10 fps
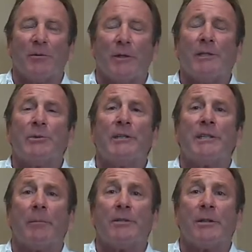with this
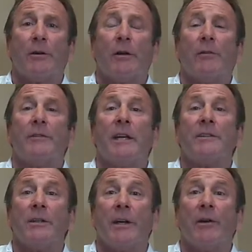week's episode of
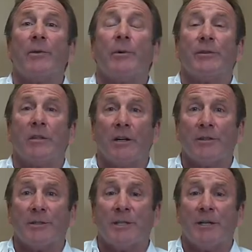Dental Health with
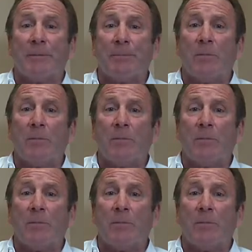Dr. C.